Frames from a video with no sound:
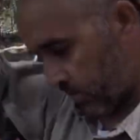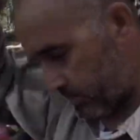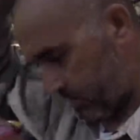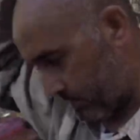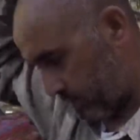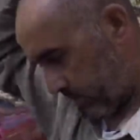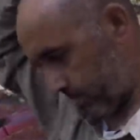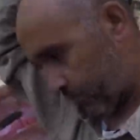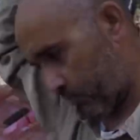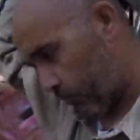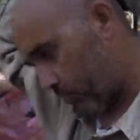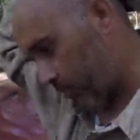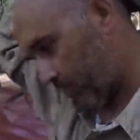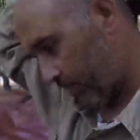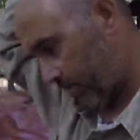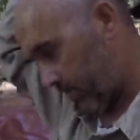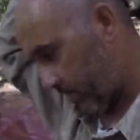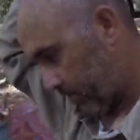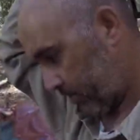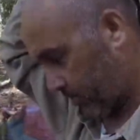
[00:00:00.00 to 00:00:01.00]
this one
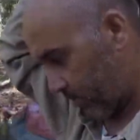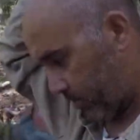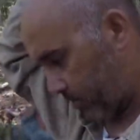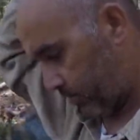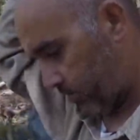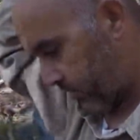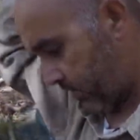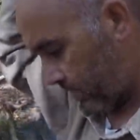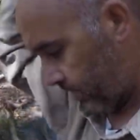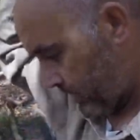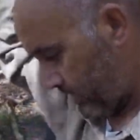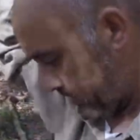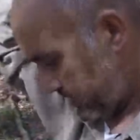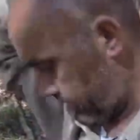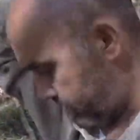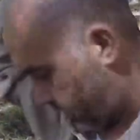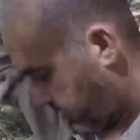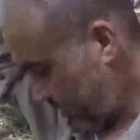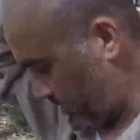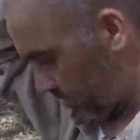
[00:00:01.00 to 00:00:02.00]
particular tree
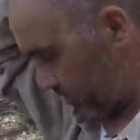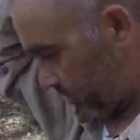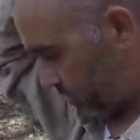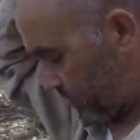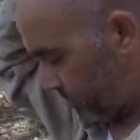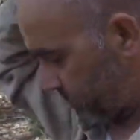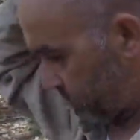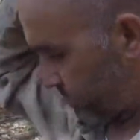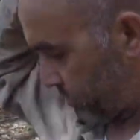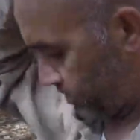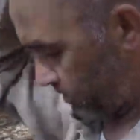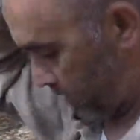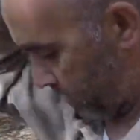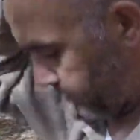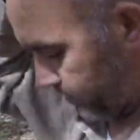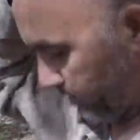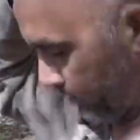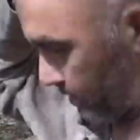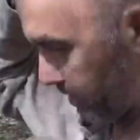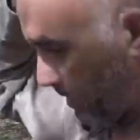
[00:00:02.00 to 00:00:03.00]
and do some
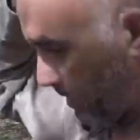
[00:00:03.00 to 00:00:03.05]
scraping.